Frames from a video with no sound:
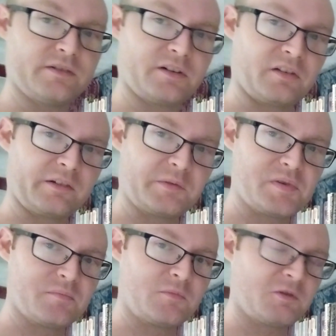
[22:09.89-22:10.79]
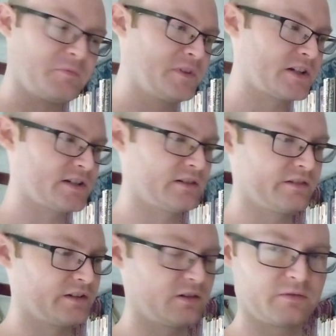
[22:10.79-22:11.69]
There's a little bit more fiction,
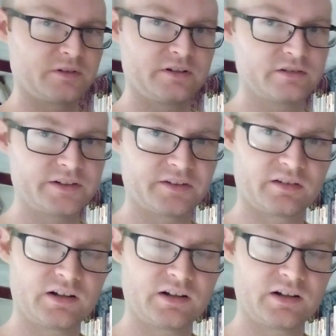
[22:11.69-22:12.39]
and then over here this is